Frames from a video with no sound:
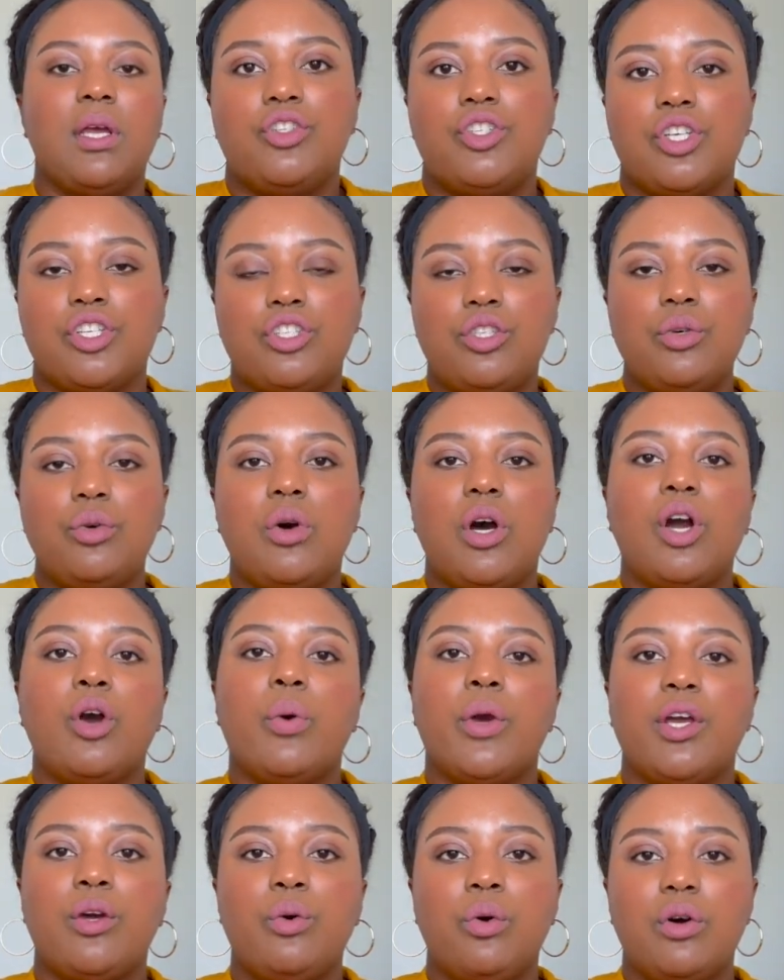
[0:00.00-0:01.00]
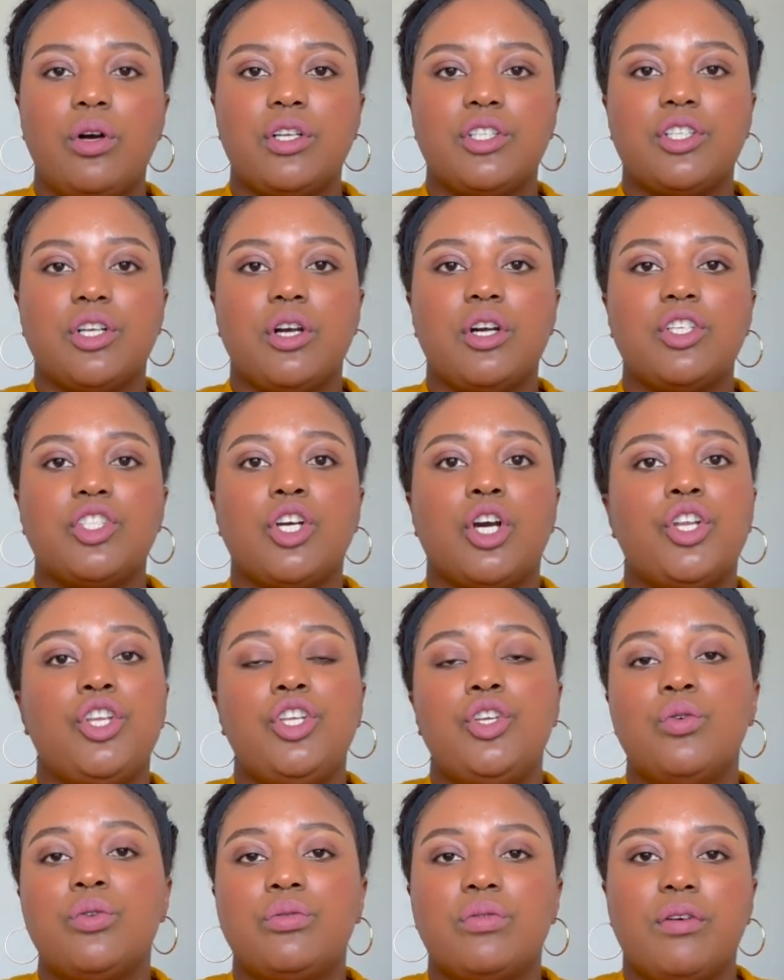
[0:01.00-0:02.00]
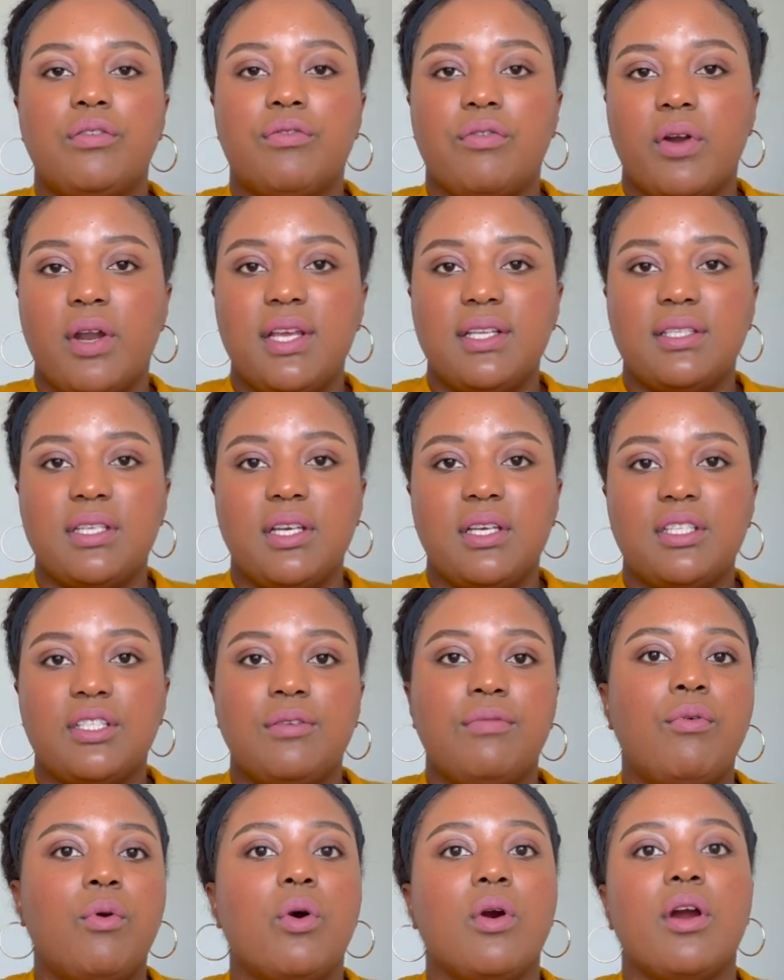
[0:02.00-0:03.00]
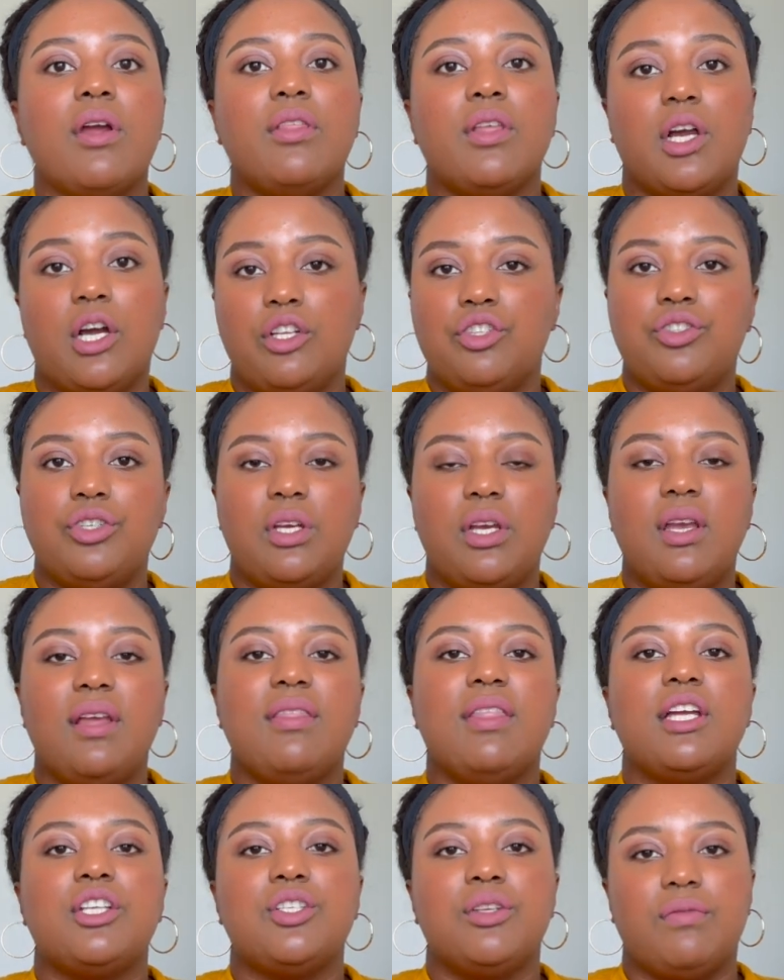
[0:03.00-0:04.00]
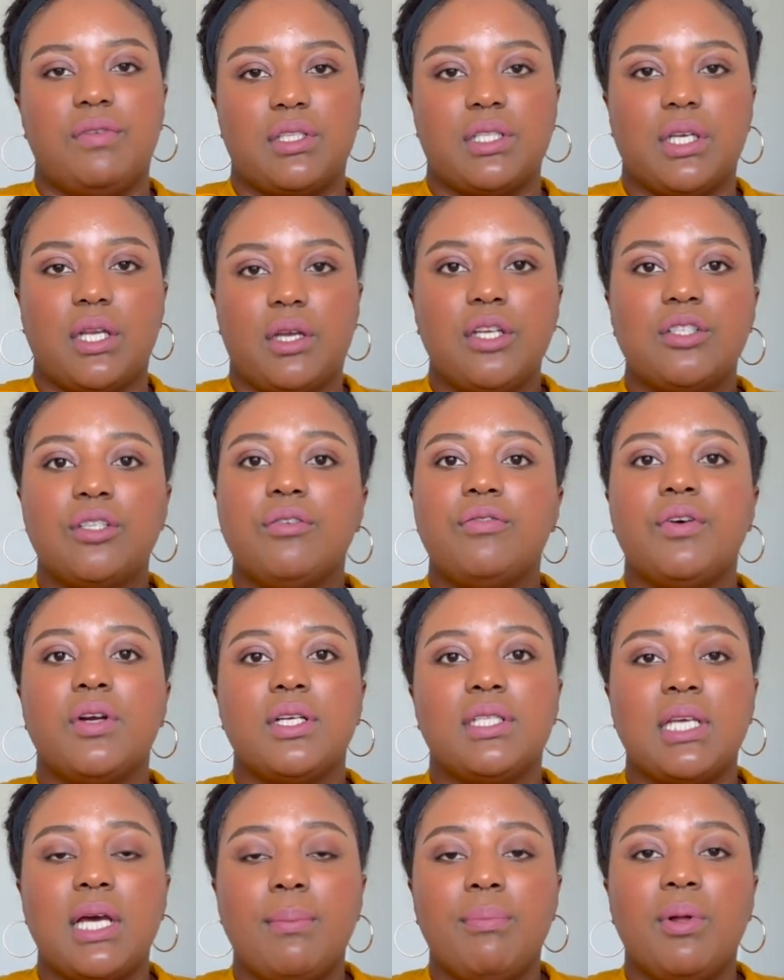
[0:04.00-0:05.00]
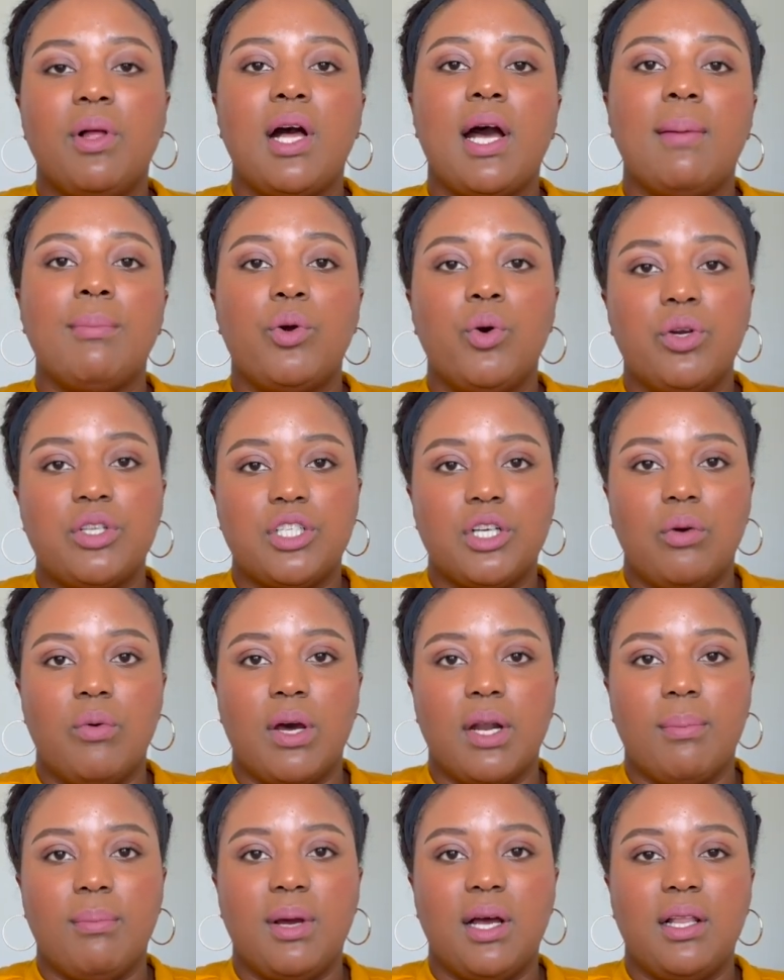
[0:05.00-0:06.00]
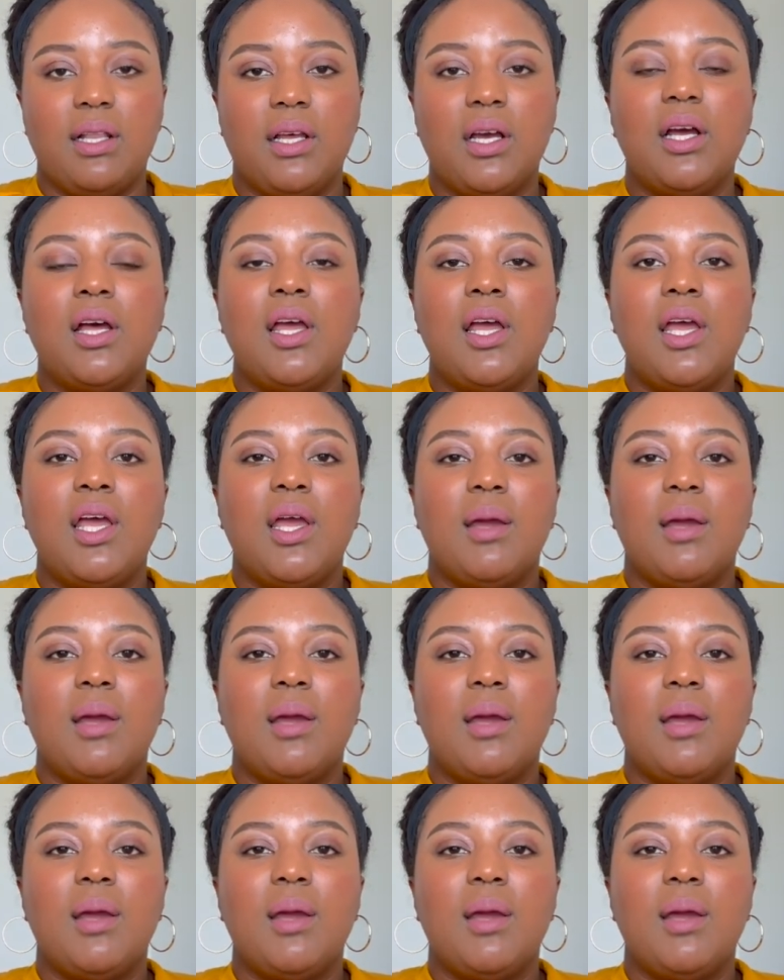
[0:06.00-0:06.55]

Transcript: Just do a quick Google search on useful phrases for the country that you're visiting. So for example, I'm going to Guatemala.